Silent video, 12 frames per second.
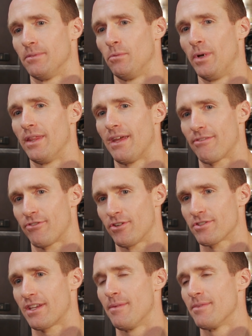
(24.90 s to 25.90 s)
winning that
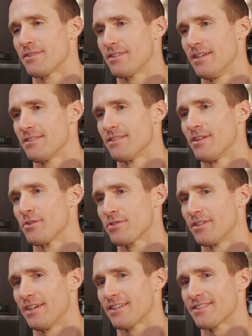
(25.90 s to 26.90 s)
first game of the season in
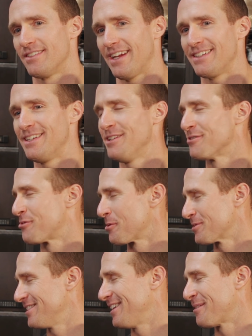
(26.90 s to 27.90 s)
06,
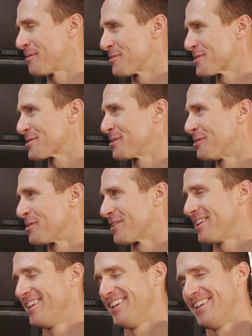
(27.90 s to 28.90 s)
19-14, I remember the
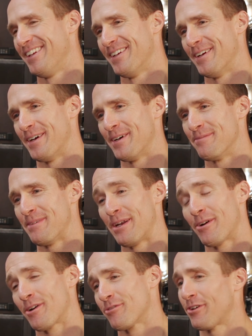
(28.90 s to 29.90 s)
score.
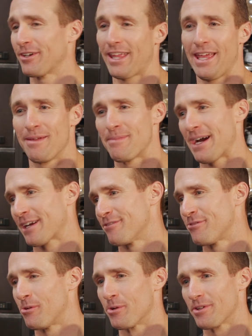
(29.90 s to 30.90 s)
Hard-fought game, back
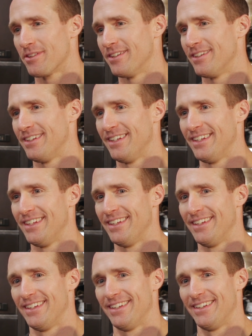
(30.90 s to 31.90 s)
and forth, and,
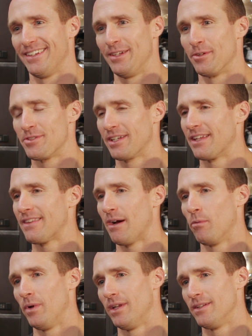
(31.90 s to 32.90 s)
to get
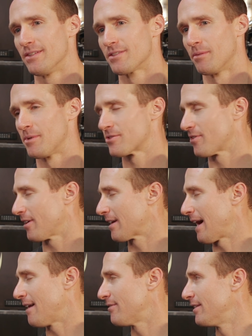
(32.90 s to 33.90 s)
that win did so much for our
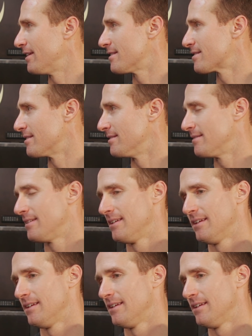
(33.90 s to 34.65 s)
confidence, and